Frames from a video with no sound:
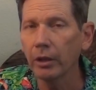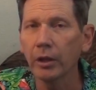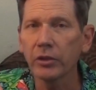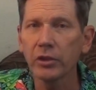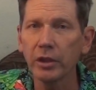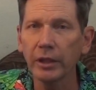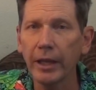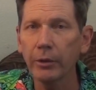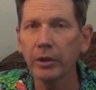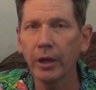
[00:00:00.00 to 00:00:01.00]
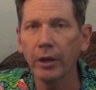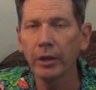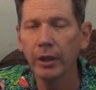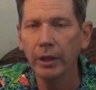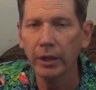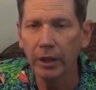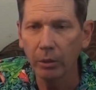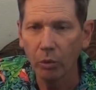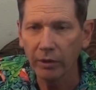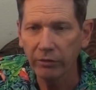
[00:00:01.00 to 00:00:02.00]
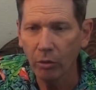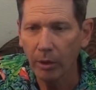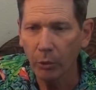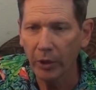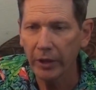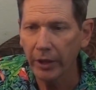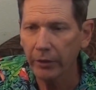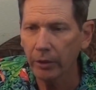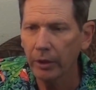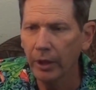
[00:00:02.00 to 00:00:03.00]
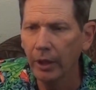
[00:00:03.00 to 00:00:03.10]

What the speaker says: are still out there in one form or another,